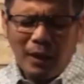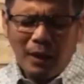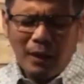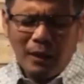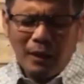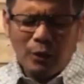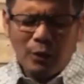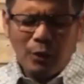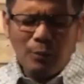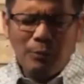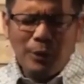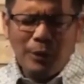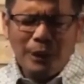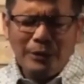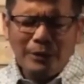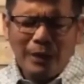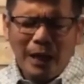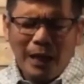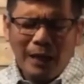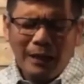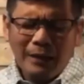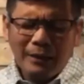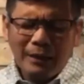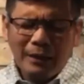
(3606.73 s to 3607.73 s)
To bring
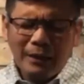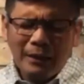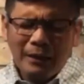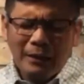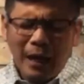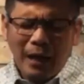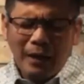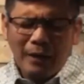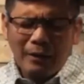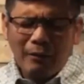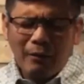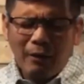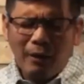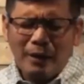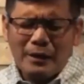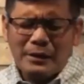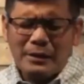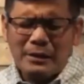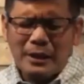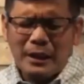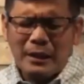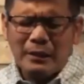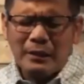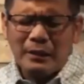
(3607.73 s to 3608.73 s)
that in our thoughts
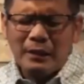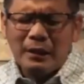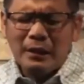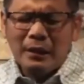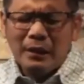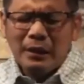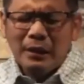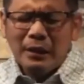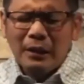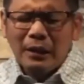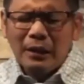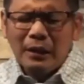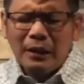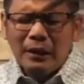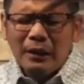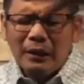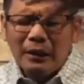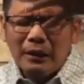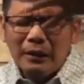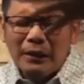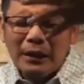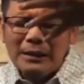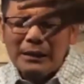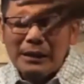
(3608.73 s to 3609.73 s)
that
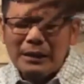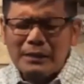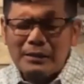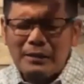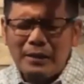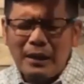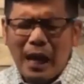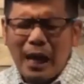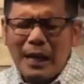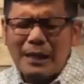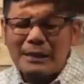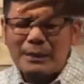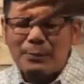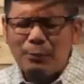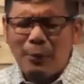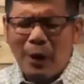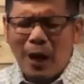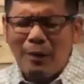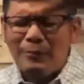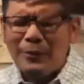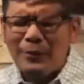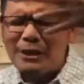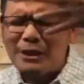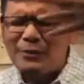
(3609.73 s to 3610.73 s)
this is God's
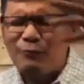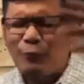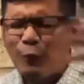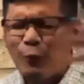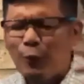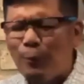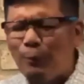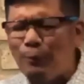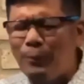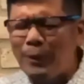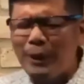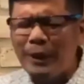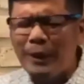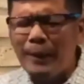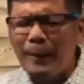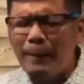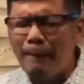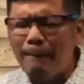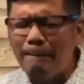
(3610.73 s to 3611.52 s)
promise for me.